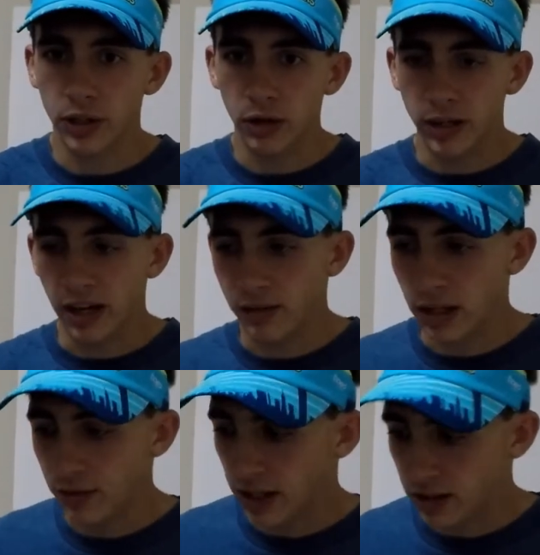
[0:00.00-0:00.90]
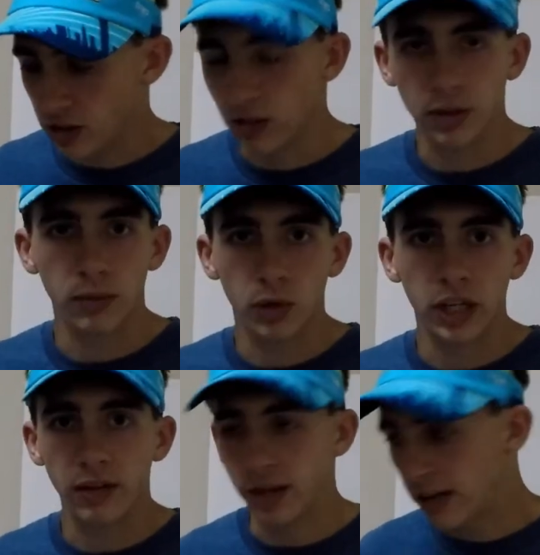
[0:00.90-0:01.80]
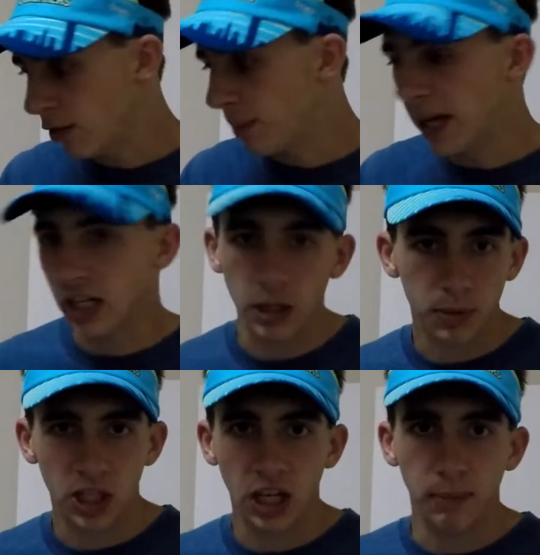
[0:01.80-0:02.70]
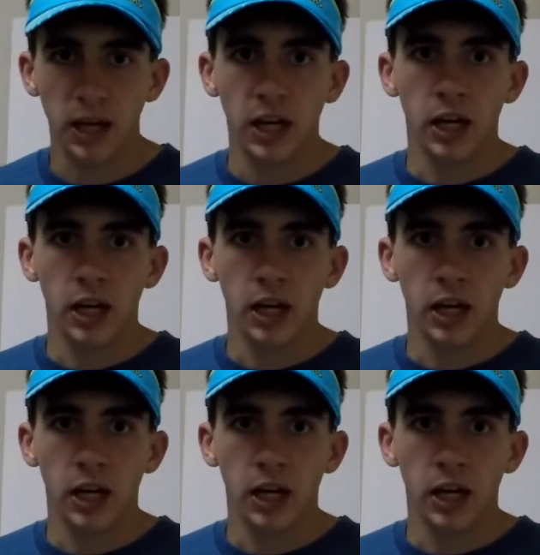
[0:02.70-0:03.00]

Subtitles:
They would have even, some of them would even have a backup cup